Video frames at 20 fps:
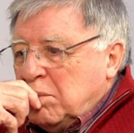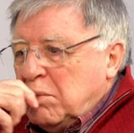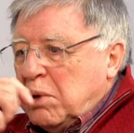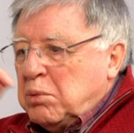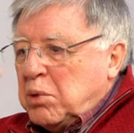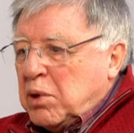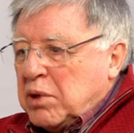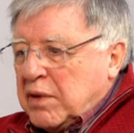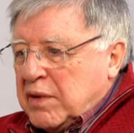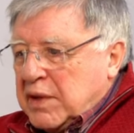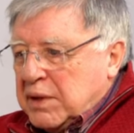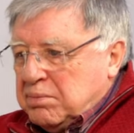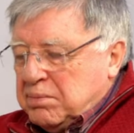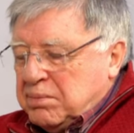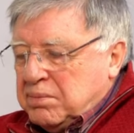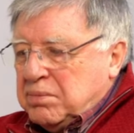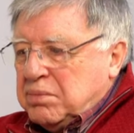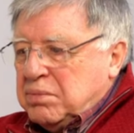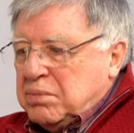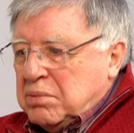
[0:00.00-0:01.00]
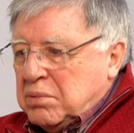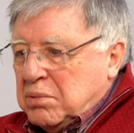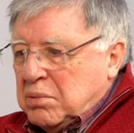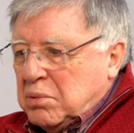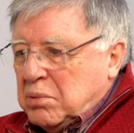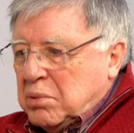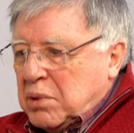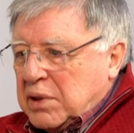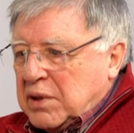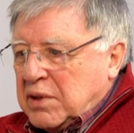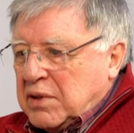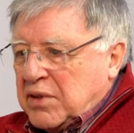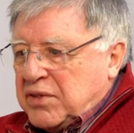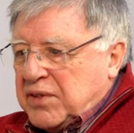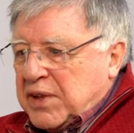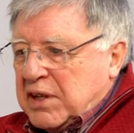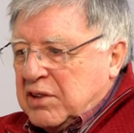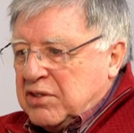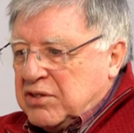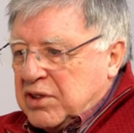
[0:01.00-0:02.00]
I mean, one of the one of the
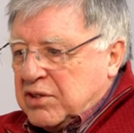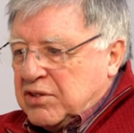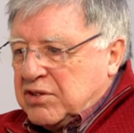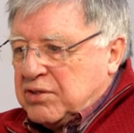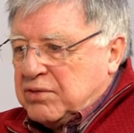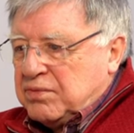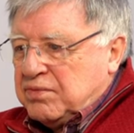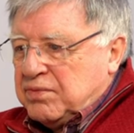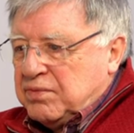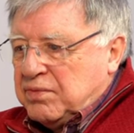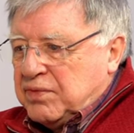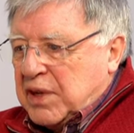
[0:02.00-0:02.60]
things that's